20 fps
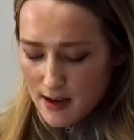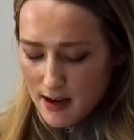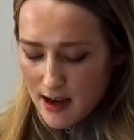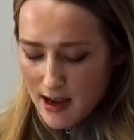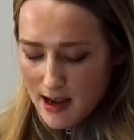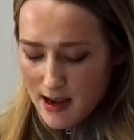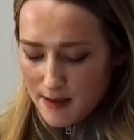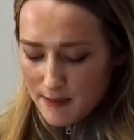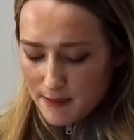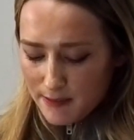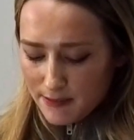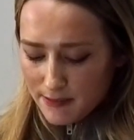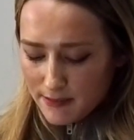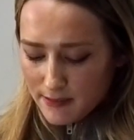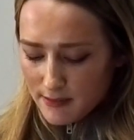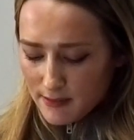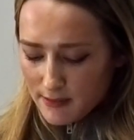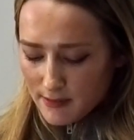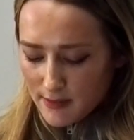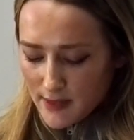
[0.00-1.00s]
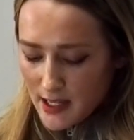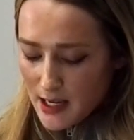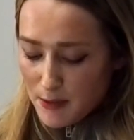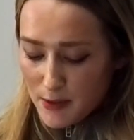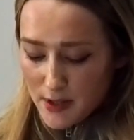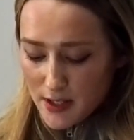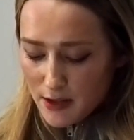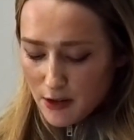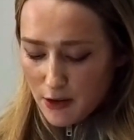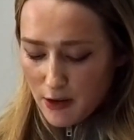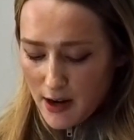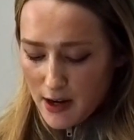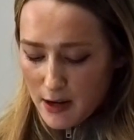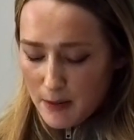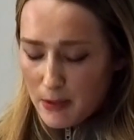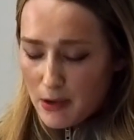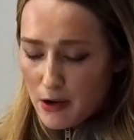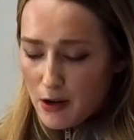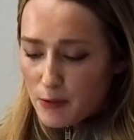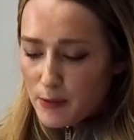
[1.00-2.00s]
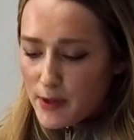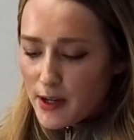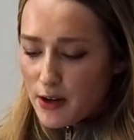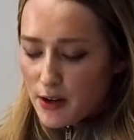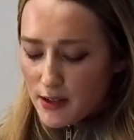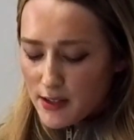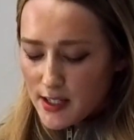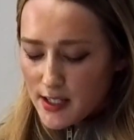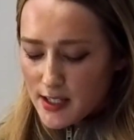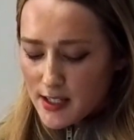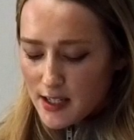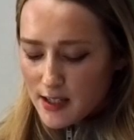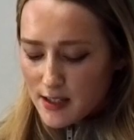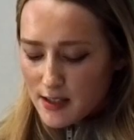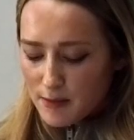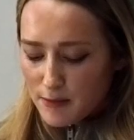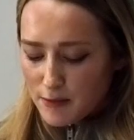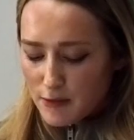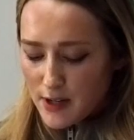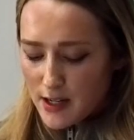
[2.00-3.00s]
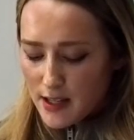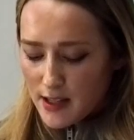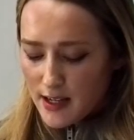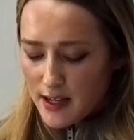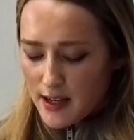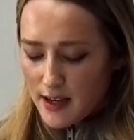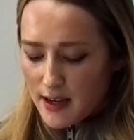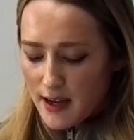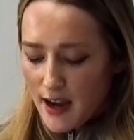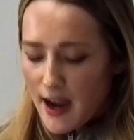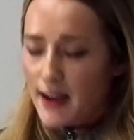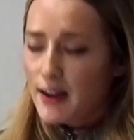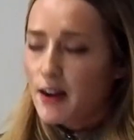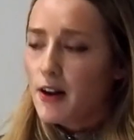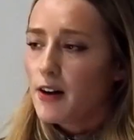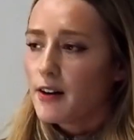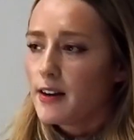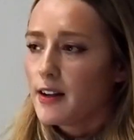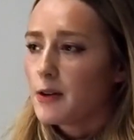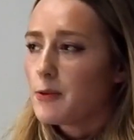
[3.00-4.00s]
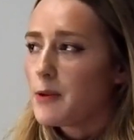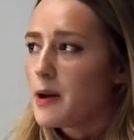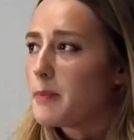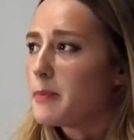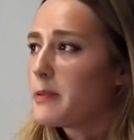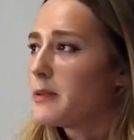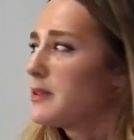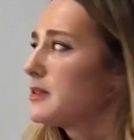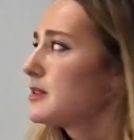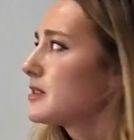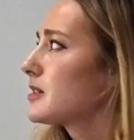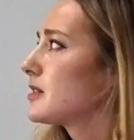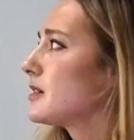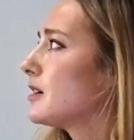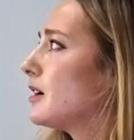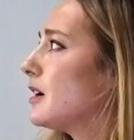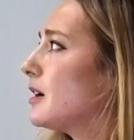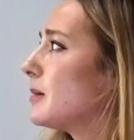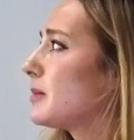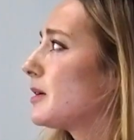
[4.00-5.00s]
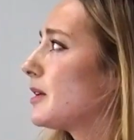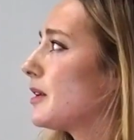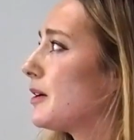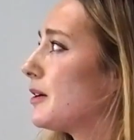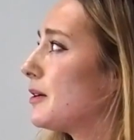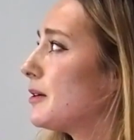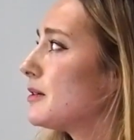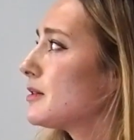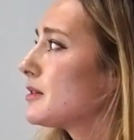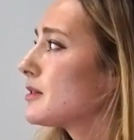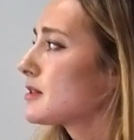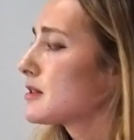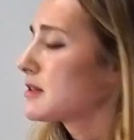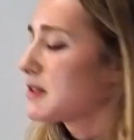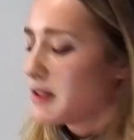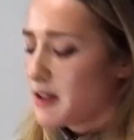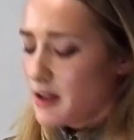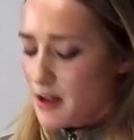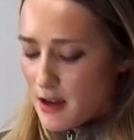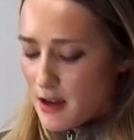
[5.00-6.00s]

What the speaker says: It was incredible. We got to see some really iconic weapons up close.